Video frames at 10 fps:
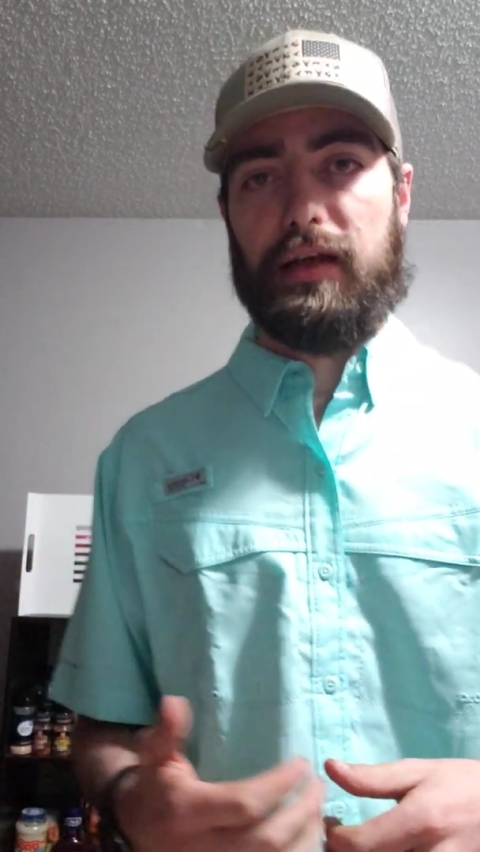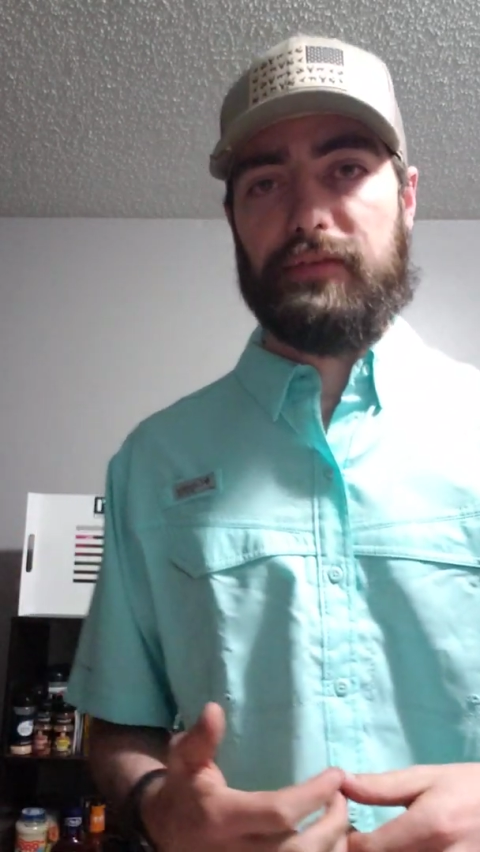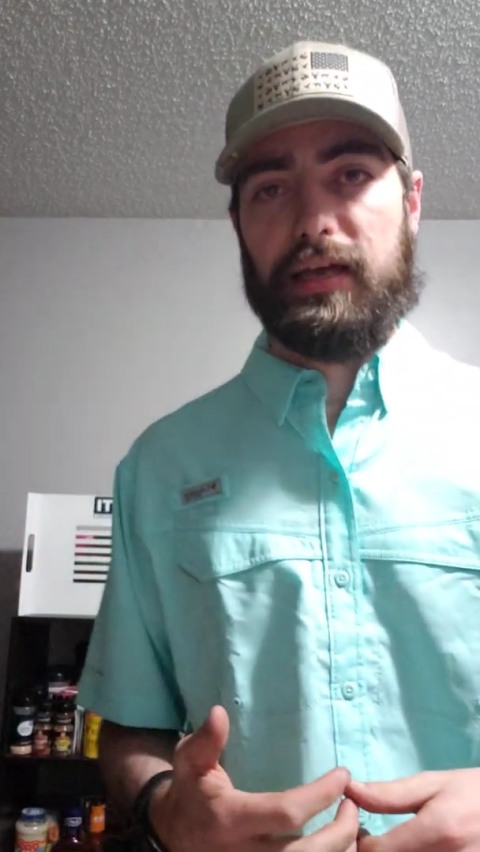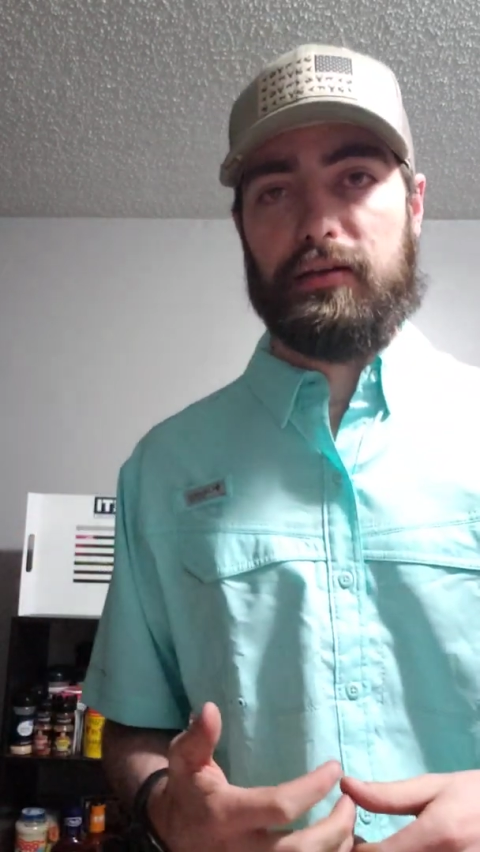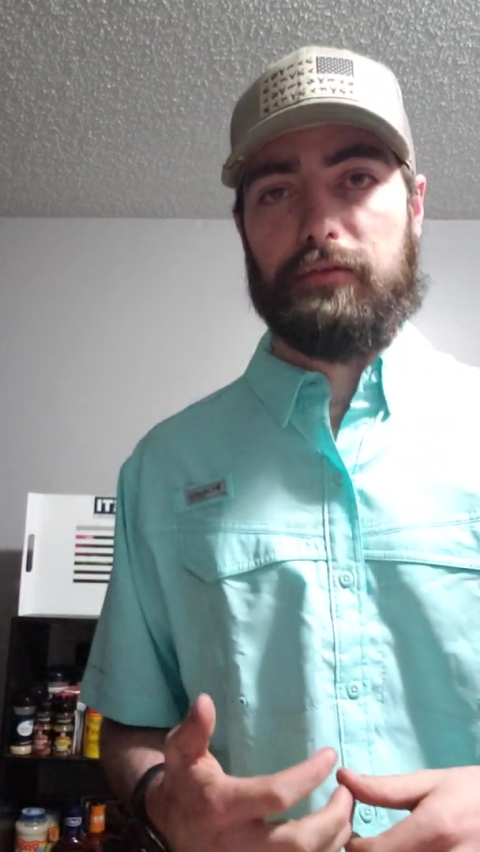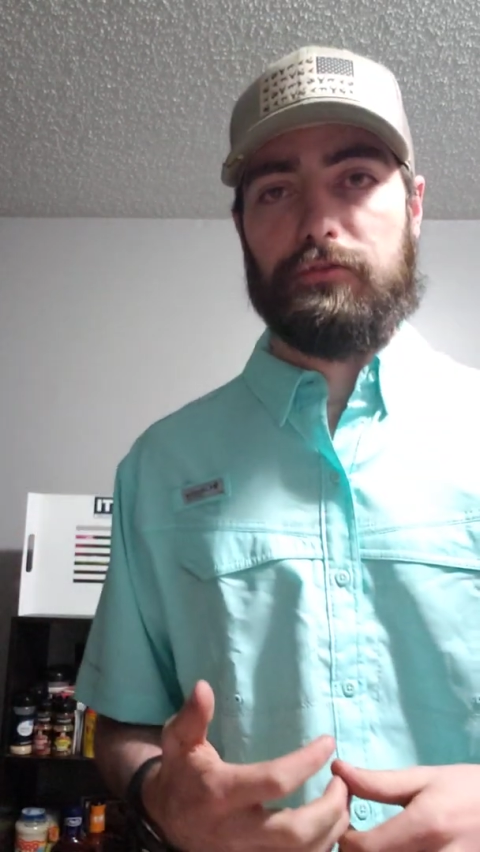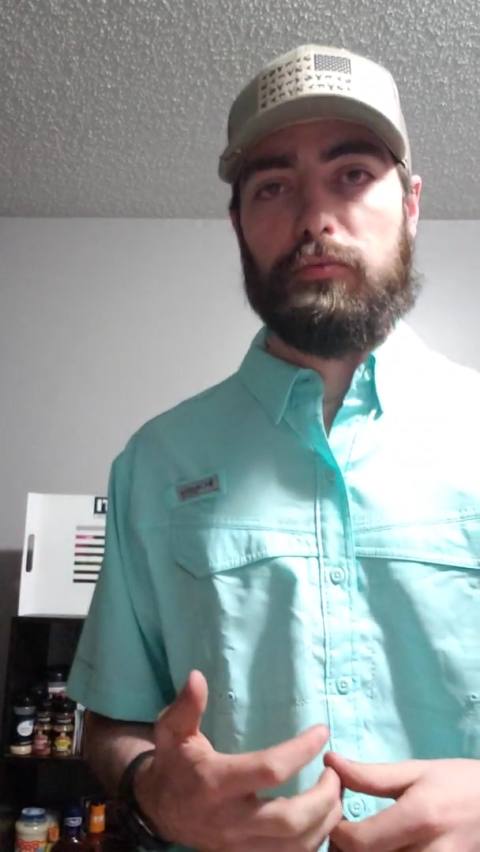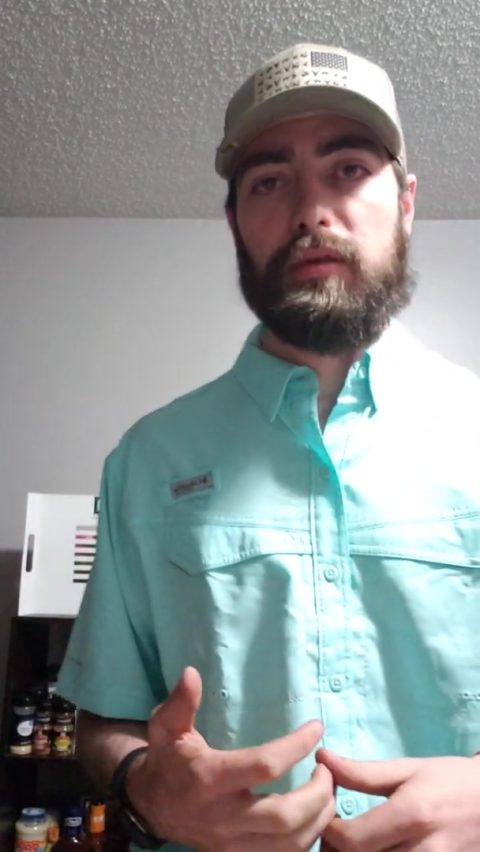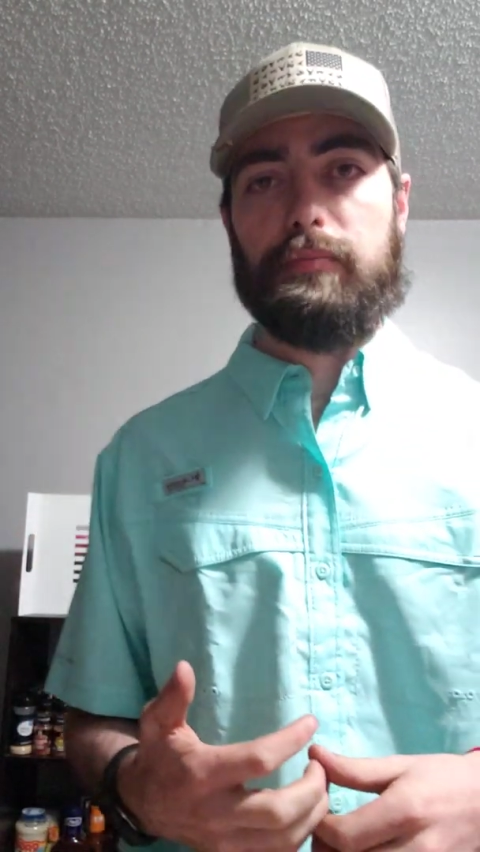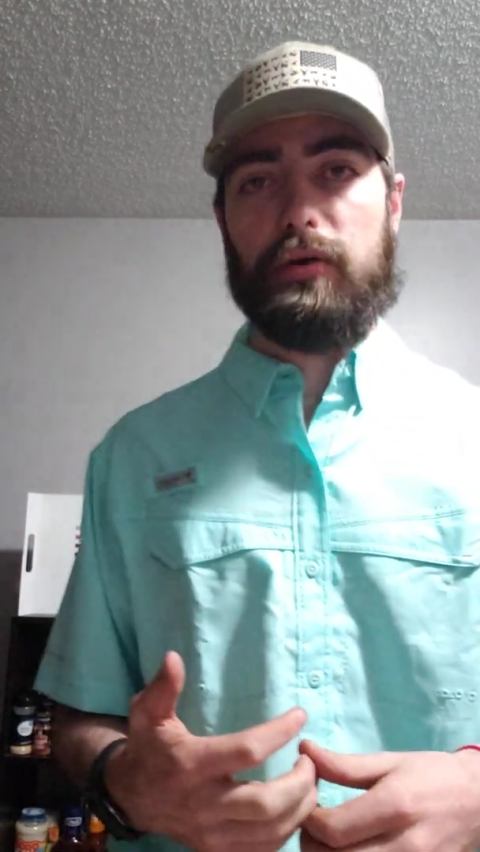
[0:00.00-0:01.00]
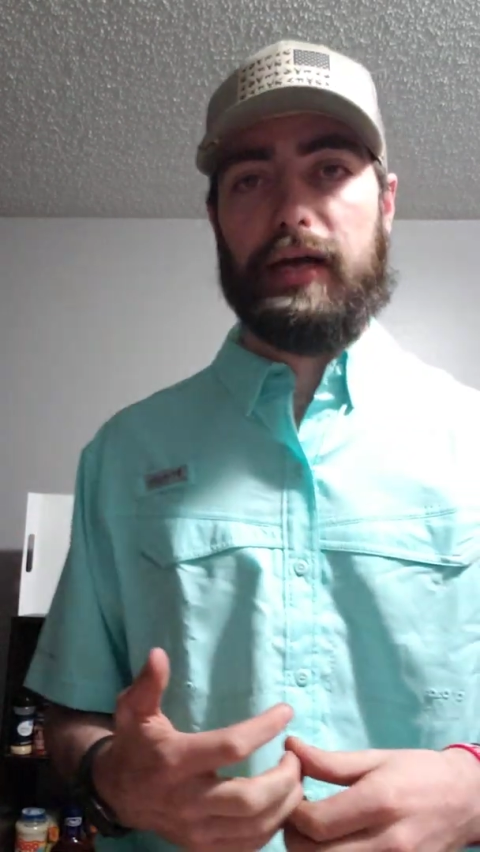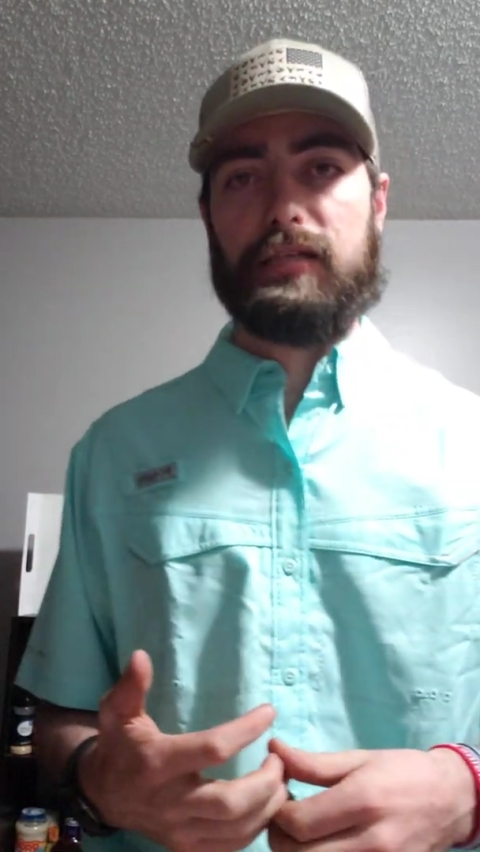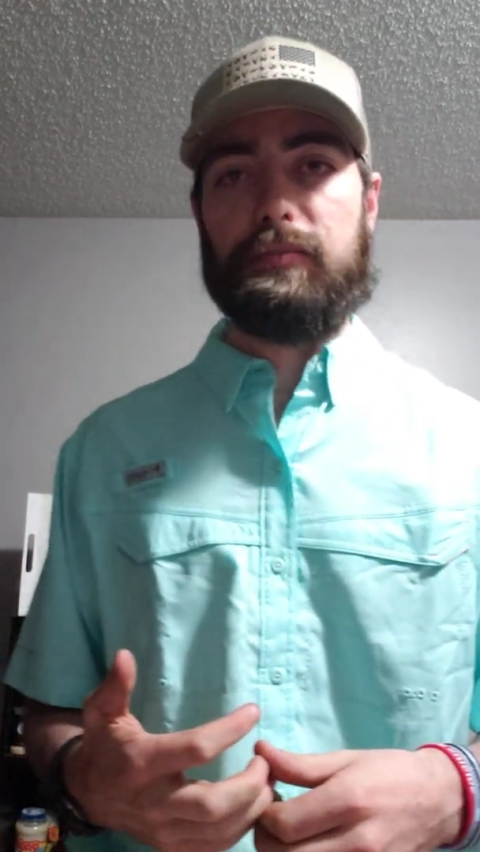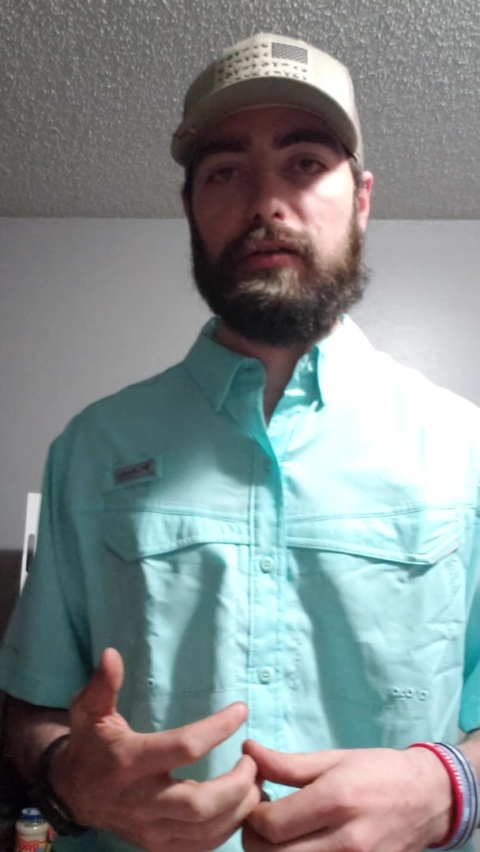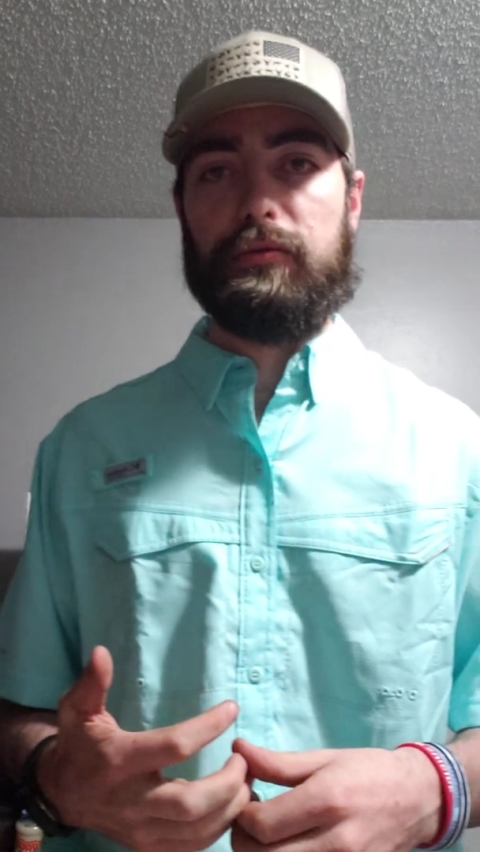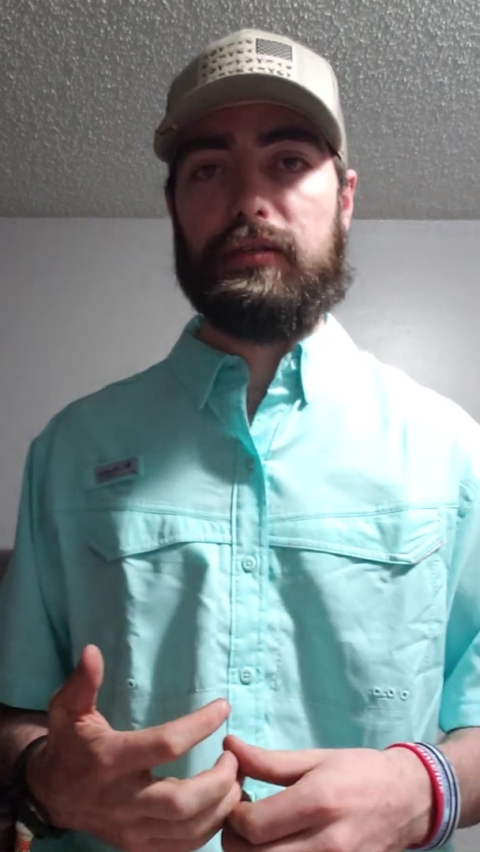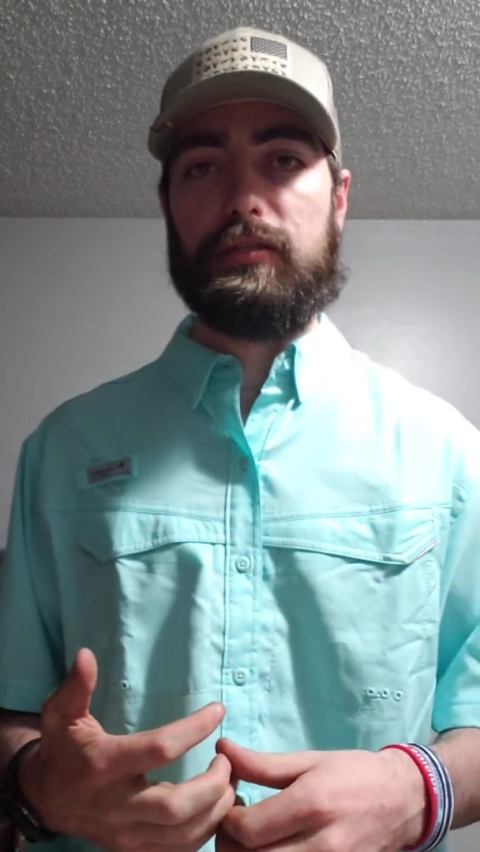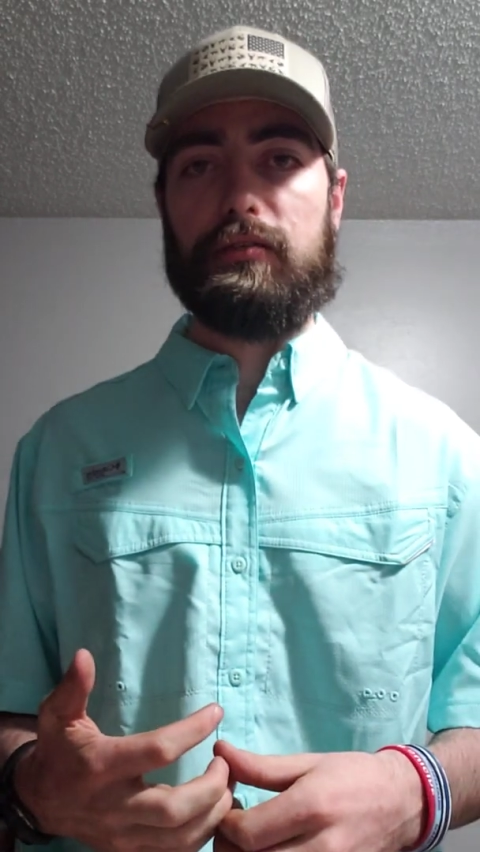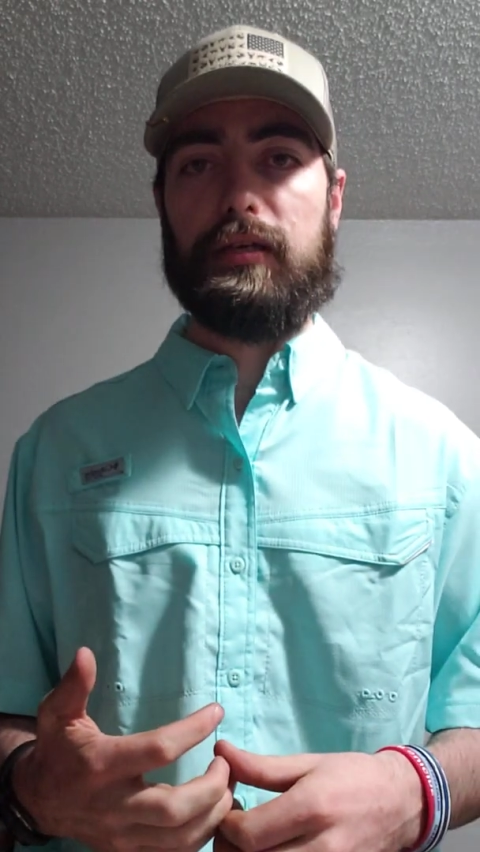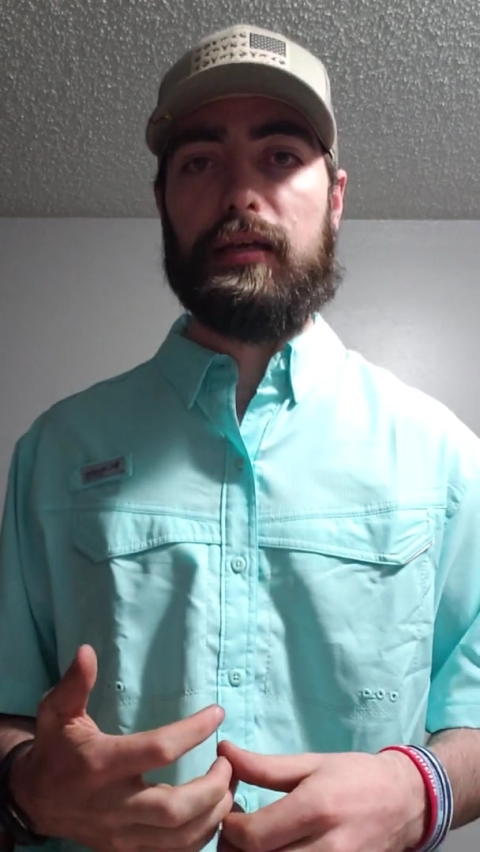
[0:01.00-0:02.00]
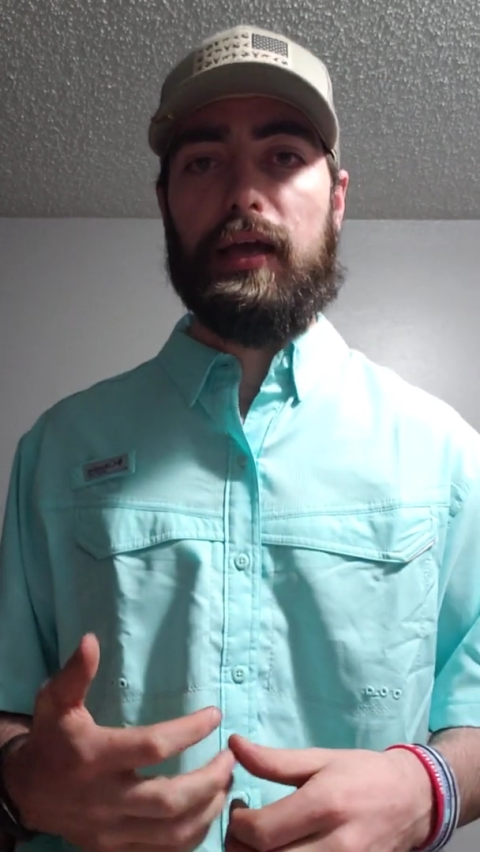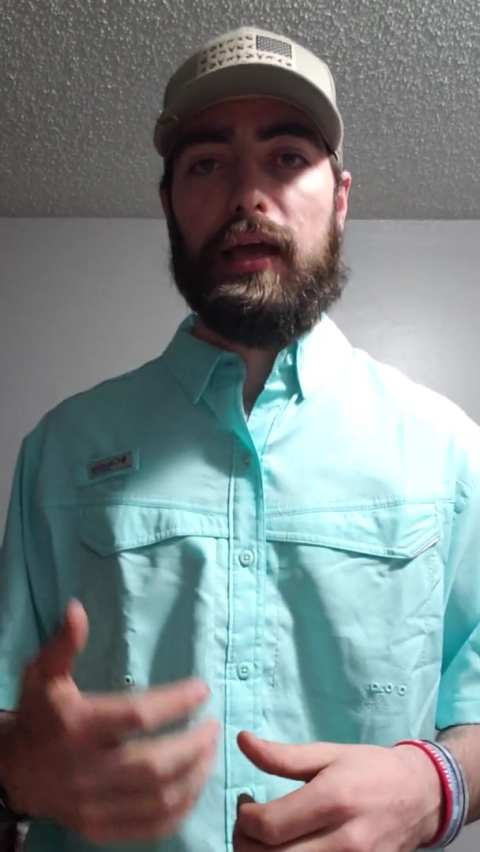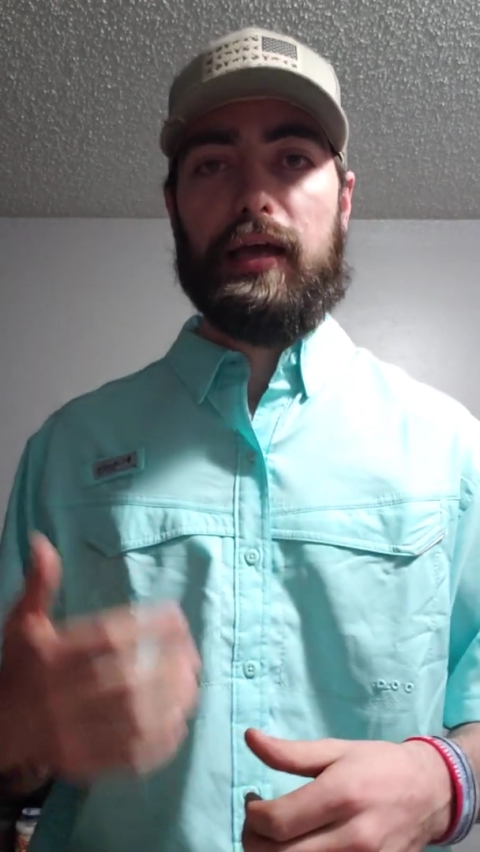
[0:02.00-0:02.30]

I've had a few people ask me here recently,